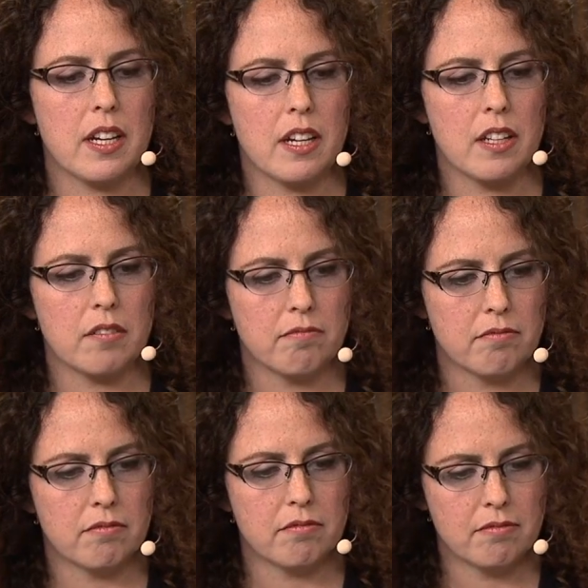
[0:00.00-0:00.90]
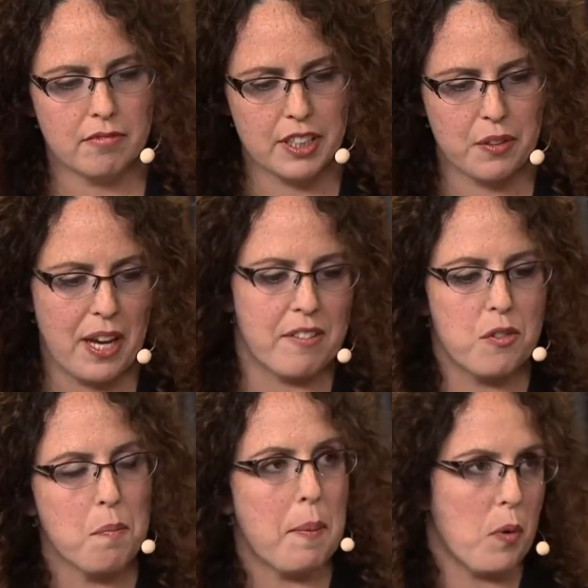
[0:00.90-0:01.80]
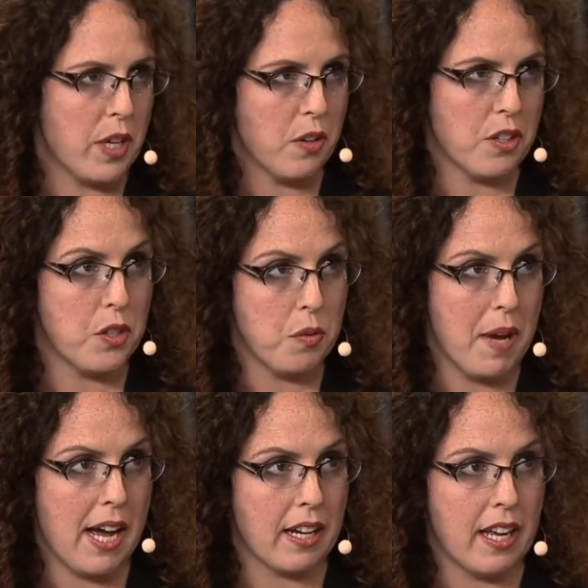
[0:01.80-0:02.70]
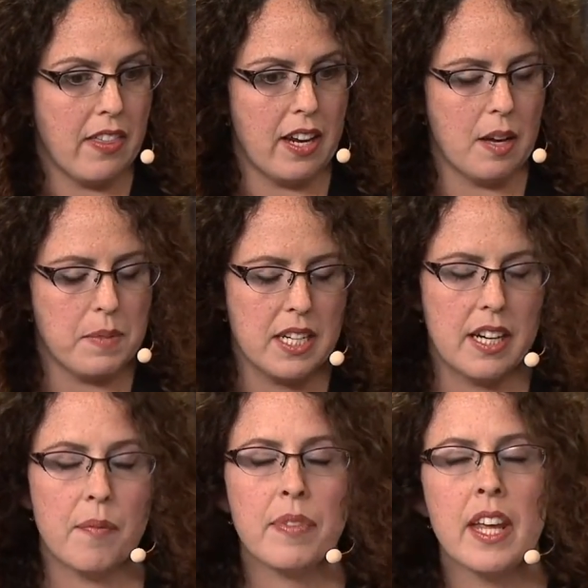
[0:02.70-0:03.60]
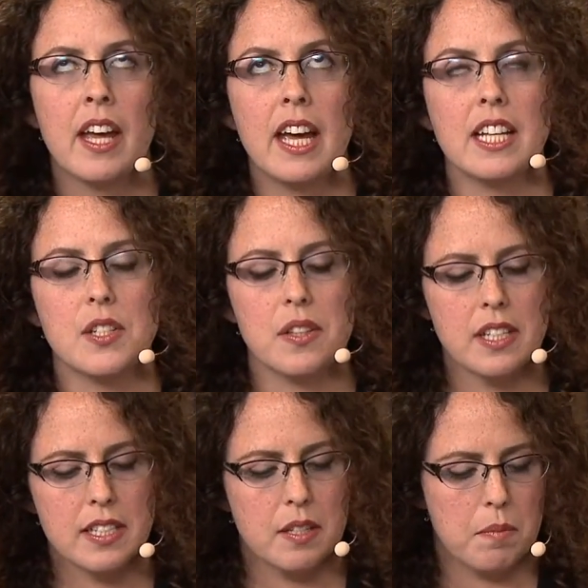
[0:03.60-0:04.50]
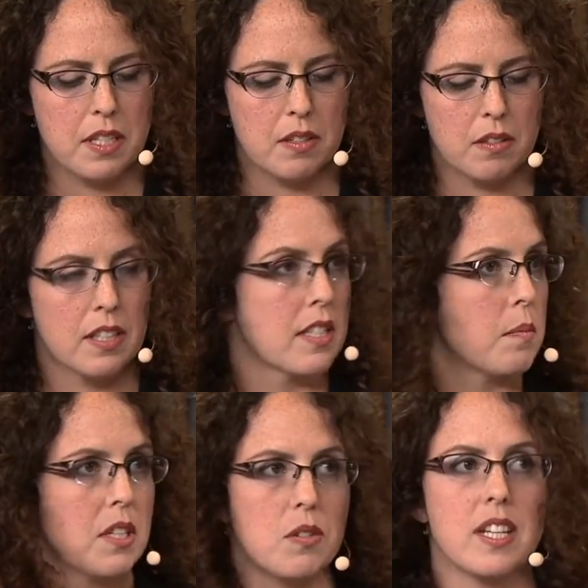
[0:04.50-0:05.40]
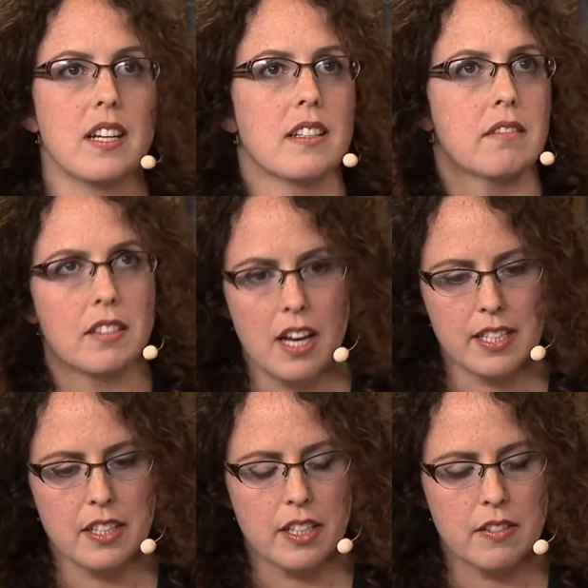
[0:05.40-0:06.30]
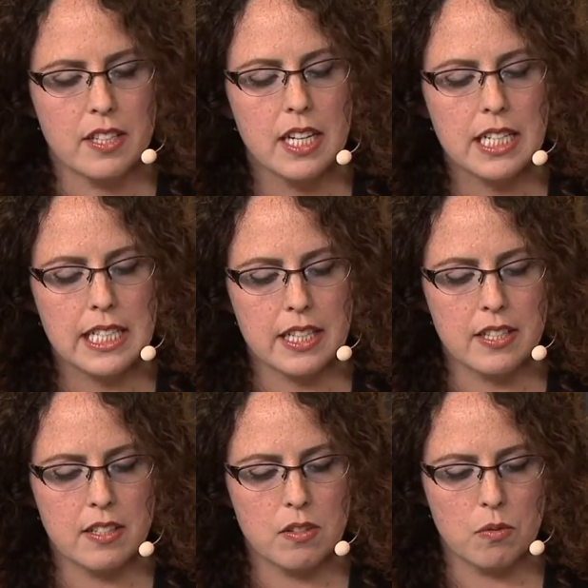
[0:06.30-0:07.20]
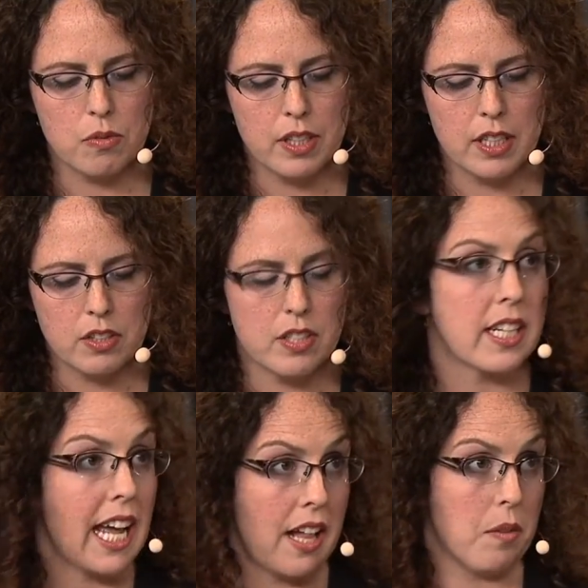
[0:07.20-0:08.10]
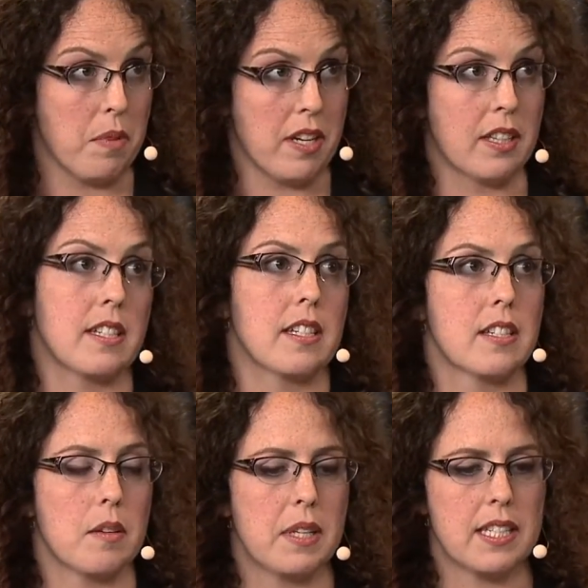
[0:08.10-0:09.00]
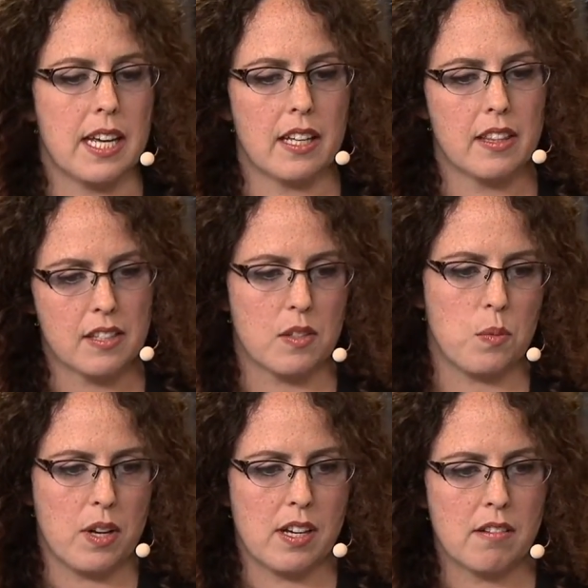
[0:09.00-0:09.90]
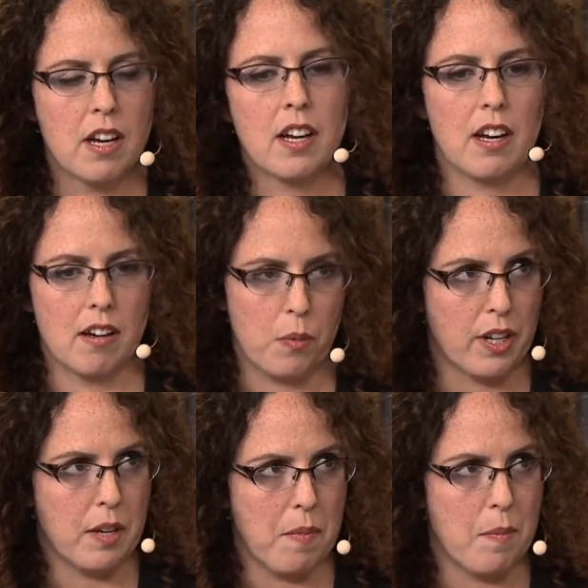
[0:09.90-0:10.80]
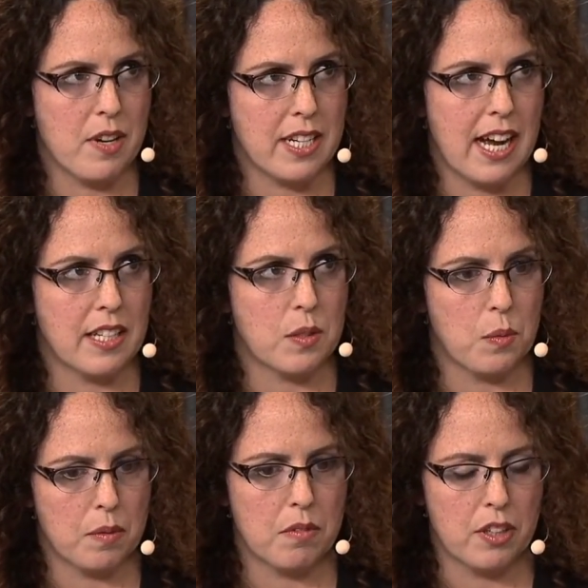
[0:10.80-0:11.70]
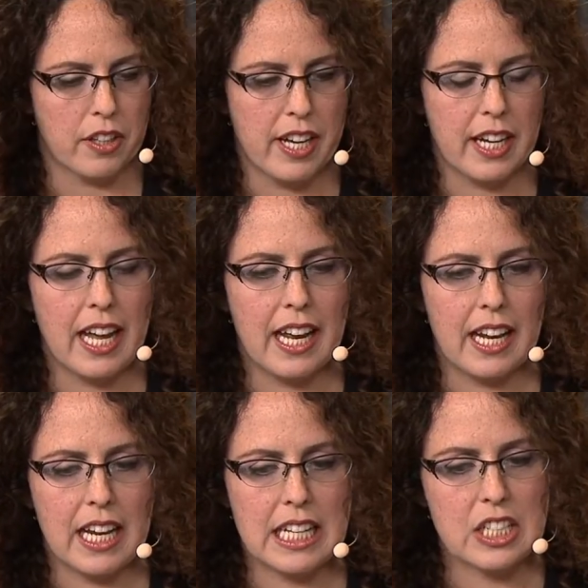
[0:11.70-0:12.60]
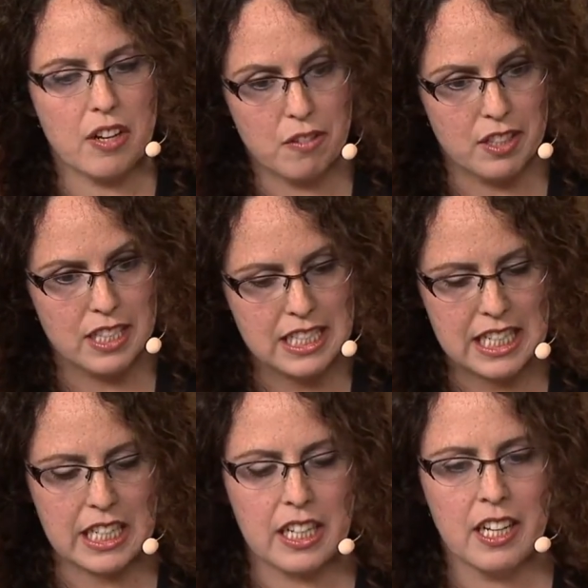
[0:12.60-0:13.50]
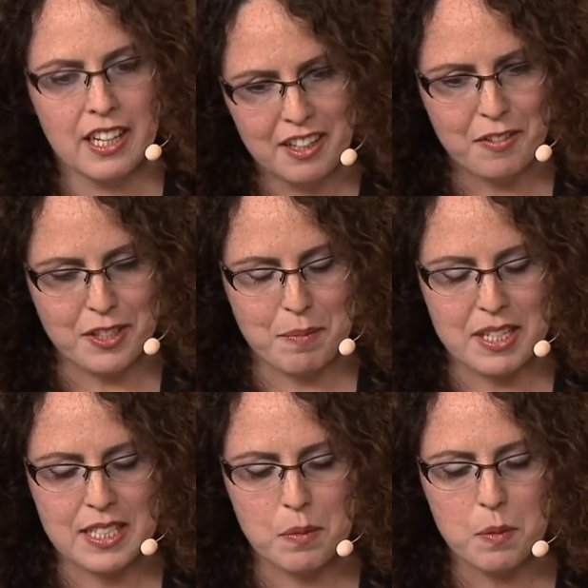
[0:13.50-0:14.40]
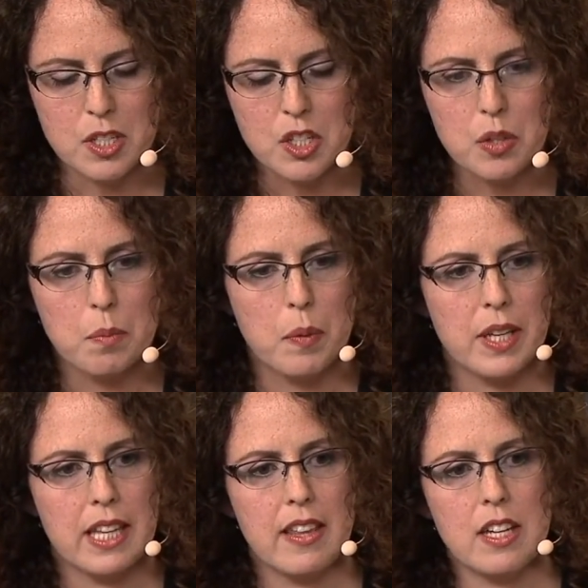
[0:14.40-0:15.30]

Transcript: hear you have to remember what you heard two back sure. and then update it. And so this can be this has been used in lots and lots of studies, and this is really just to calibrate the system and say this is what a working memory task would look like. And it's not realistic for something someone would do, but we can